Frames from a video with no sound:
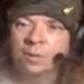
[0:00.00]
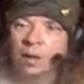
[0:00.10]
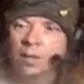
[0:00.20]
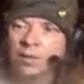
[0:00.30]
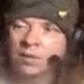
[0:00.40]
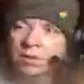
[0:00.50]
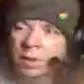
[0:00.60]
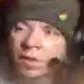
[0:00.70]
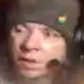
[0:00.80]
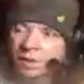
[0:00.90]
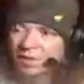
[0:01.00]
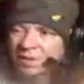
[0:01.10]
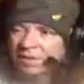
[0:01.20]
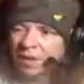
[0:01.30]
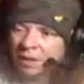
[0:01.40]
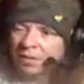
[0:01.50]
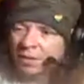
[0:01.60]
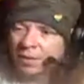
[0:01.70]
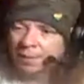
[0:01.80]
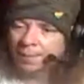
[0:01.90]
camera is kind of like it's kind of
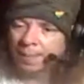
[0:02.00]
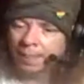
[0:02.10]
talking.